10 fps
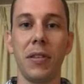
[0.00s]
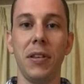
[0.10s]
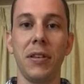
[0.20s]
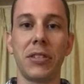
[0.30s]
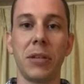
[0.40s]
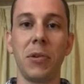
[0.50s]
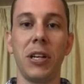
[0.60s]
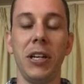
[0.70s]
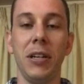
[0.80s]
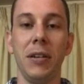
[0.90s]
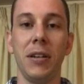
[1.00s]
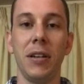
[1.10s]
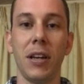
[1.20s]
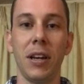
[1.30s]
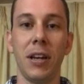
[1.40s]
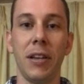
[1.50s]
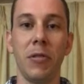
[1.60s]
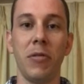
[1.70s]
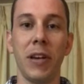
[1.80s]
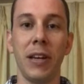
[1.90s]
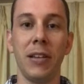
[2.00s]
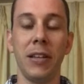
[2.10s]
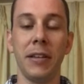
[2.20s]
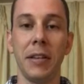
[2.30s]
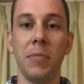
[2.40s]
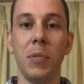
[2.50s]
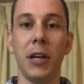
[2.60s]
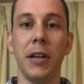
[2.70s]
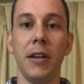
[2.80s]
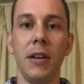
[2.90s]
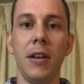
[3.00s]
the summer heat that we've had lately, but